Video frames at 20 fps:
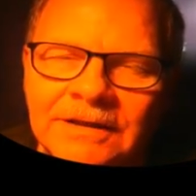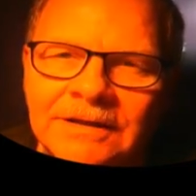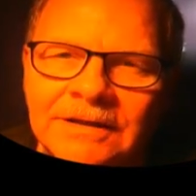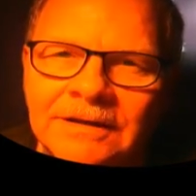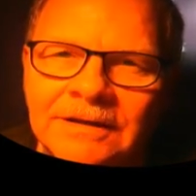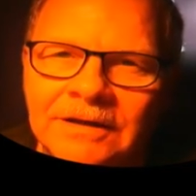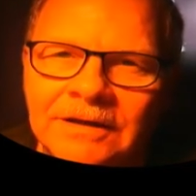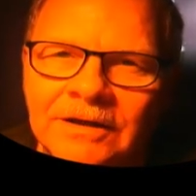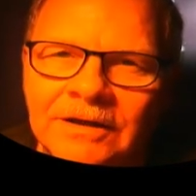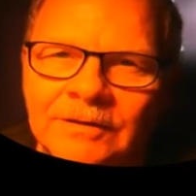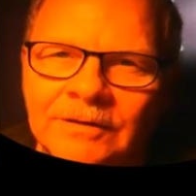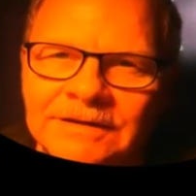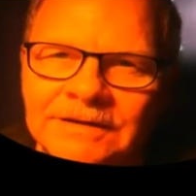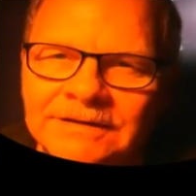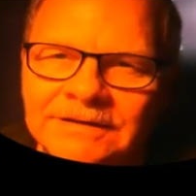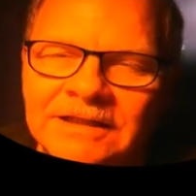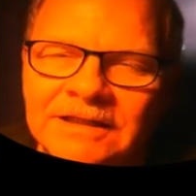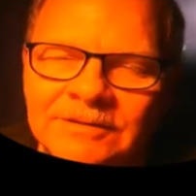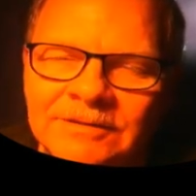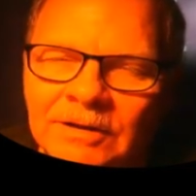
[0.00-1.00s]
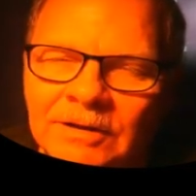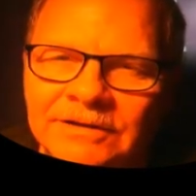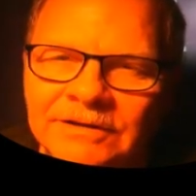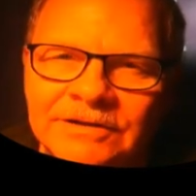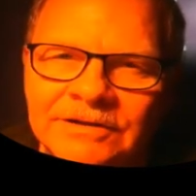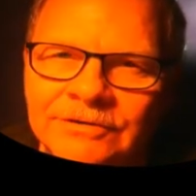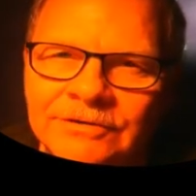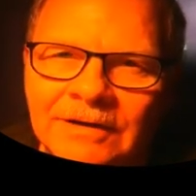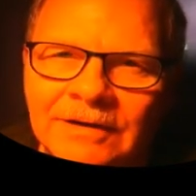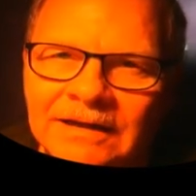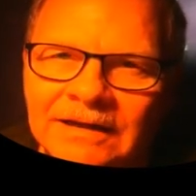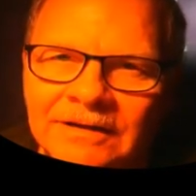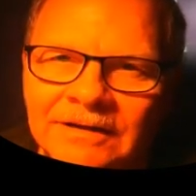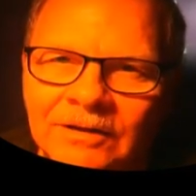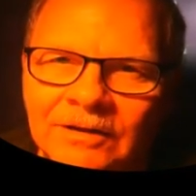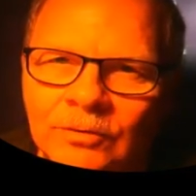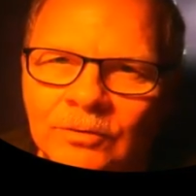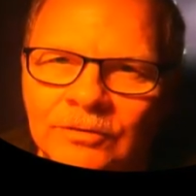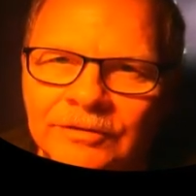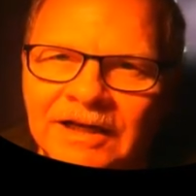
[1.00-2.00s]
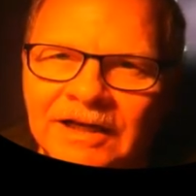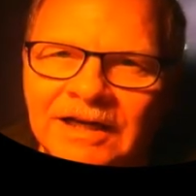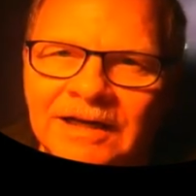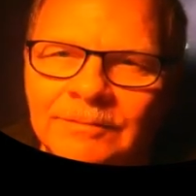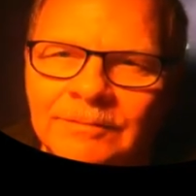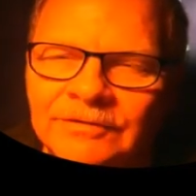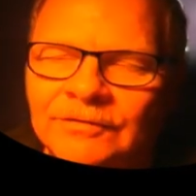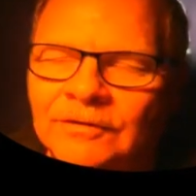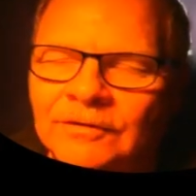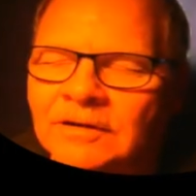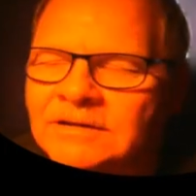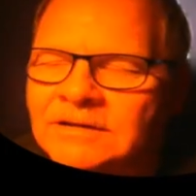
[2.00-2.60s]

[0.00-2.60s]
you know, it stays multi-strike the whole time, as far as I